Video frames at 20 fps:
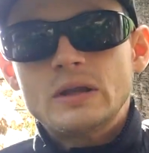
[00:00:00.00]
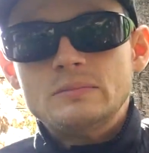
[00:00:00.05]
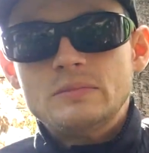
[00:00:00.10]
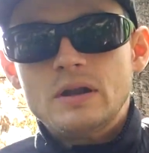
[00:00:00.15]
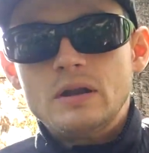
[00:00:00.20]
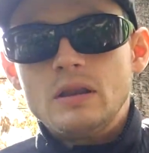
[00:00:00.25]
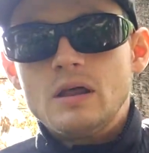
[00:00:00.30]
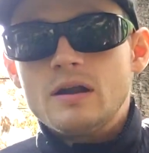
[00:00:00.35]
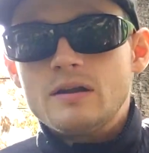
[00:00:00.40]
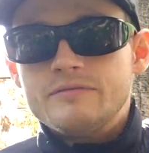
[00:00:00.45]

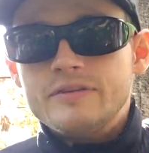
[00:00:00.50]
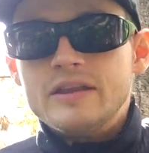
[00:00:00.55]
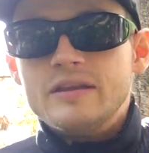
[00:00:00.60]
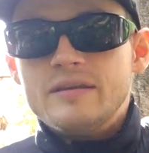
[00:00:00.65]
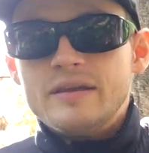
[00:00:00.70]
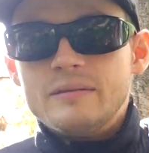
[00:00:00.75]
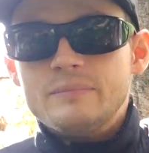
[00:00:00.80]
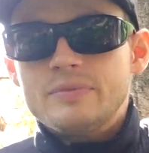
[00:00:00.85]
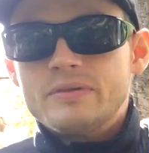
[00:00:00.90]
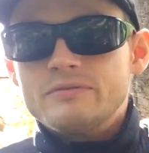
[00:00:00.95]
Oh, a lot of
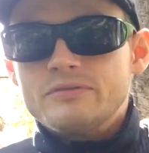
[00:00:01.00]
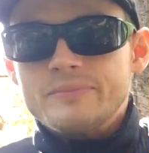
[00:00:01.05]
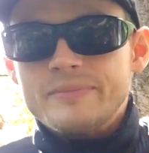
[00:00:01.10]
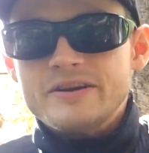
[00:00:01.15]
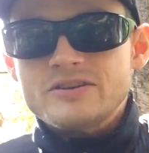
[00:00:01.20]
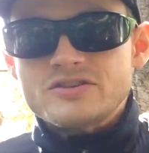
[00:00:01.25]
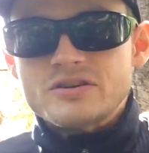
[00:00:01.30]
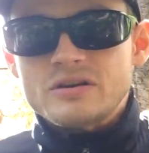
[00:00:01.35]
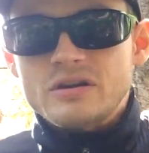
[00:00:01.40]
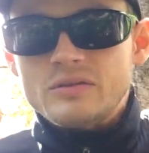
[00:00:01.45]
in-depth
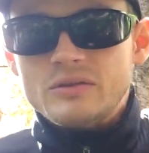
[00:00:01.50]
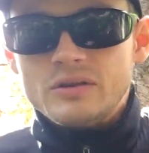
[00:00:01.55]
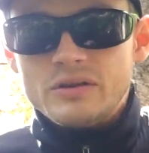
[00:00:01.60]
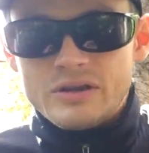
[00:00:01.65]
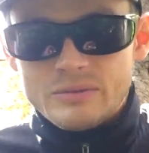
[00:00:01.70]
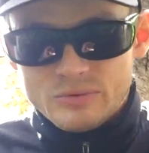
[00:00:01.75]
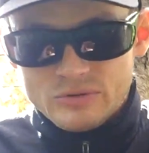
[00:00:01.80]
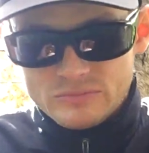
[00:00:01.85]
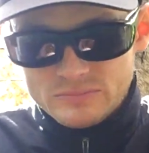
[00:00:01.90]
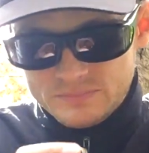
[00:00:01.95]
information on the
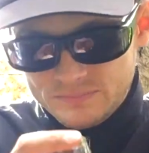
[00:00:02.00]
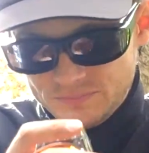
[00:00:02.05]
label.